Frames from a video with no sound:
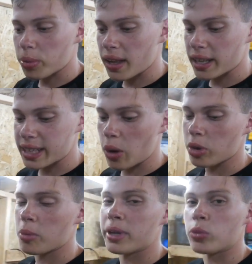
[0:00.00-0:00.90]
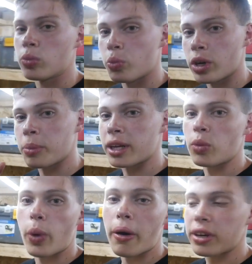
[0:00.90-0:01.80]
planned out, we could be, we could
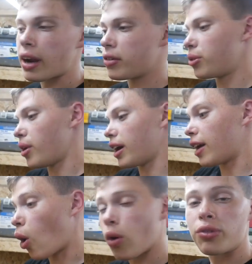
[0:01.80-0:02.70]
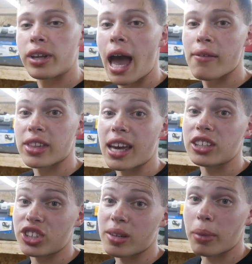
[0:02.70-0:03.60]
begin welding everything and hopefully having the
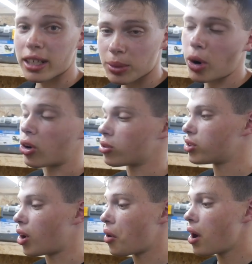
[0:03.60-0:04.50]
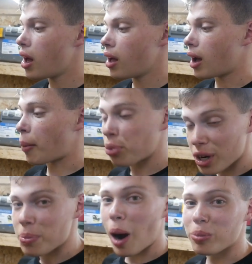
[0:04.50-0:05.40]
engine in by tomorrow. So I'm
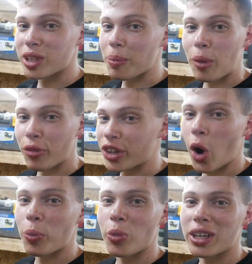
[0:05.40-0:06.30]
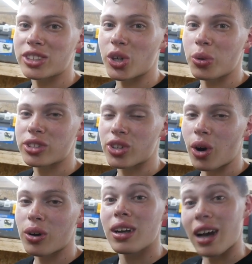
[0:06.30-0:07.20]
pretty pumped up. I'm really hoping we could do it.
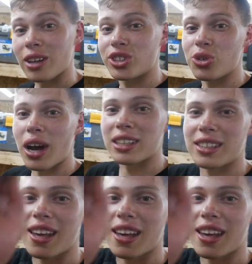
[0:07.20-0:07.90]
So I'll see you guys